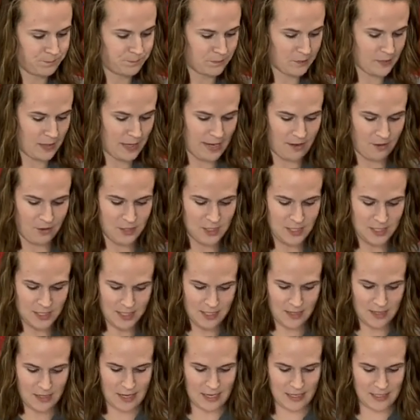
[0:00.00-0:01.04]
I couldn't see
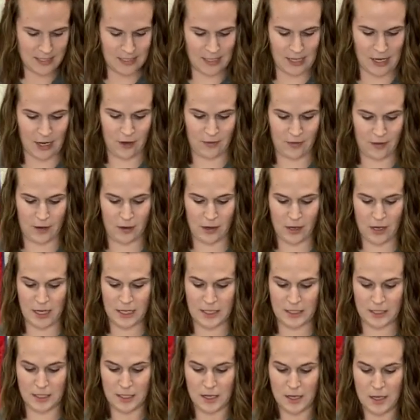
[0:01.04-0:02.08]
the next layer. There it is.